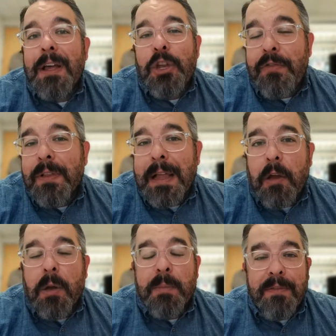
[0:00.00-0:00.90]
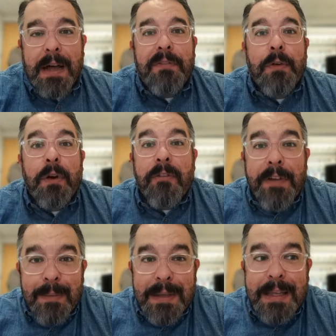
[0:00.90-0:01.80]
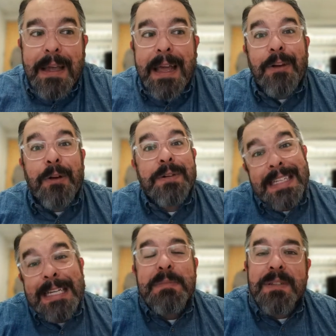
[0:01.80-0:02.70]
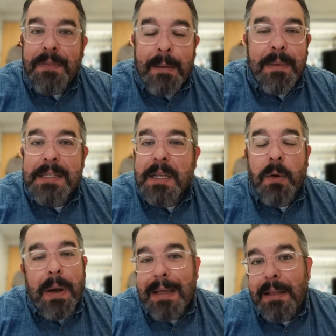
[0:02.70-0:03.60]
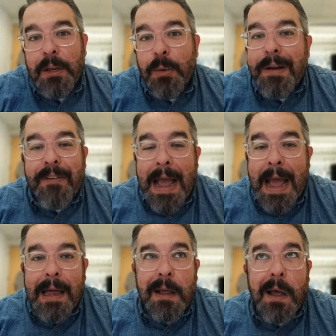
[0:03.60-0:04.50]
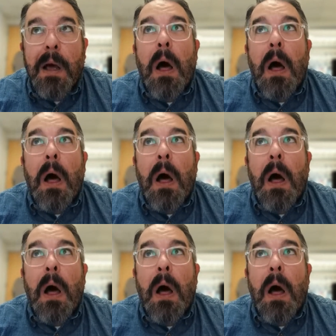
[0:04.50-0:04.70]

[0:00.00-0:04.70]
you feel like you can provide for your family and your team's families in a way that you never had.